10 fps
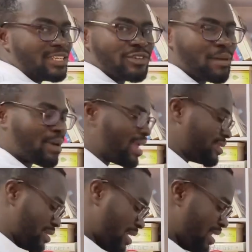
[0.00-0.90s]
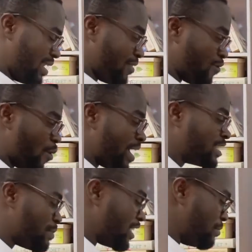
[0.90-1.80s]
Tribalance, and therefore it
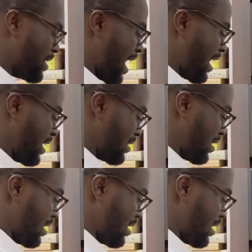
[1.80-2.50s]
must be added.